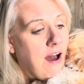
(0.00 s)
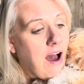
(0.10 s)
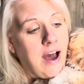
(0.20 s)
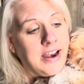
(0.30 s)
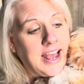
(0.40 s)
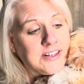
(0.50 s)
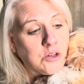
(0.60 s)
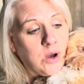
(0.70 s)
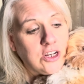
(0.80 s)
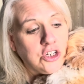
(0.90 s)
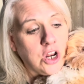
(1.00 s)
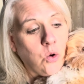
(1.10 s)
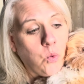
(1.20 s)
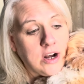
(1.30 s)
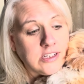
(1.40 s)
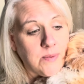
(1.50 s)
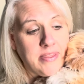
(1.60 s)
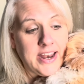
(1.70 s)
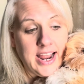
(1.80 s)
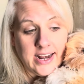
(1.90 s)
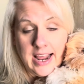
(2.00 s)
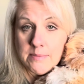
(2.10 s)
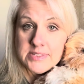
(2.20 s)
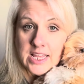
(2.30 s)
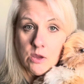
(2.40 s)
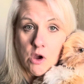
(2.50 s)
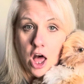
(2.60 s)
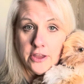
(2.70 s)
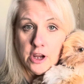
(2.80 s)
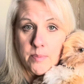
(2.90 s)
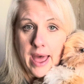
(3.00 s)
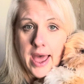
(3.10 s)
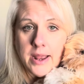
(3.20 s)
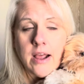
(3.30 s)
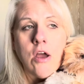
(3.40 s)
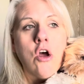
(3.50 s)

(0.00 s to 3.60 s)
Uh, next question, what are some of the nicknames that you call your pet?